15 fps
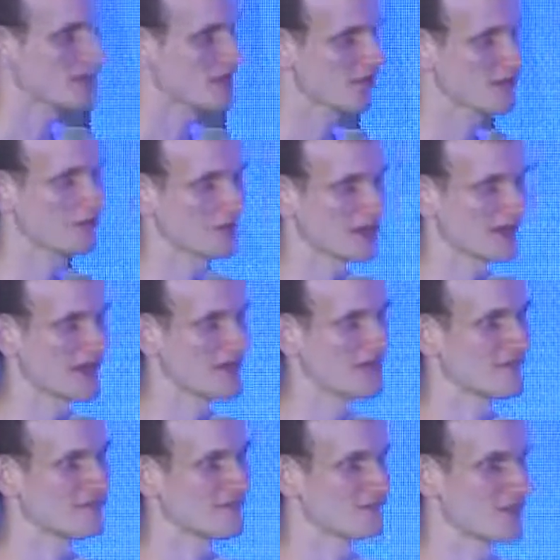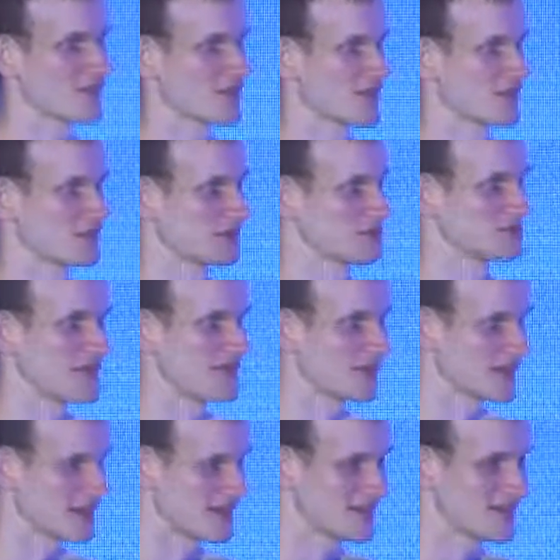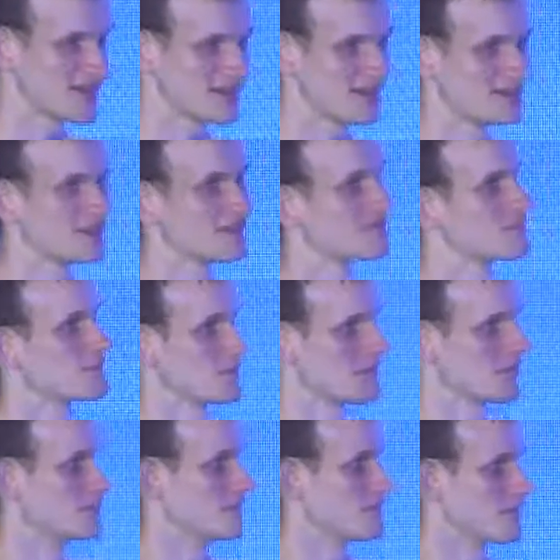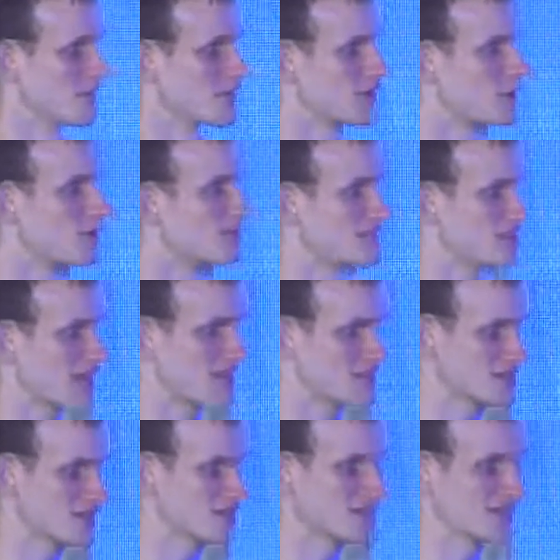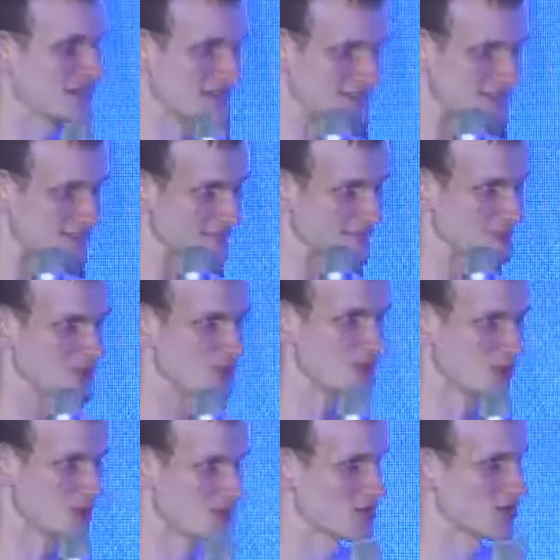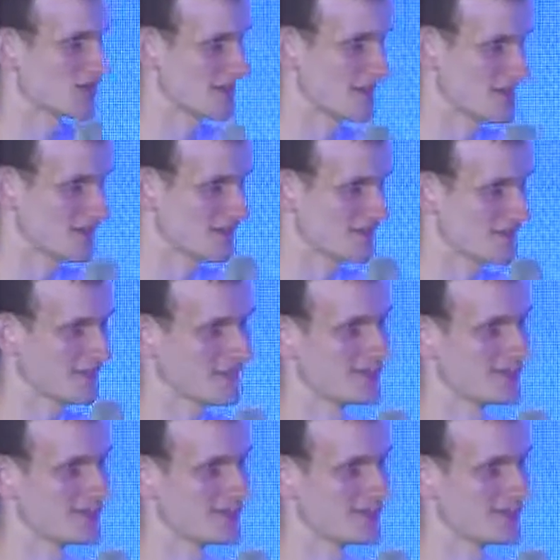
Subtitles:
So you have something like I don't know, Vitalik.eth, George.eth,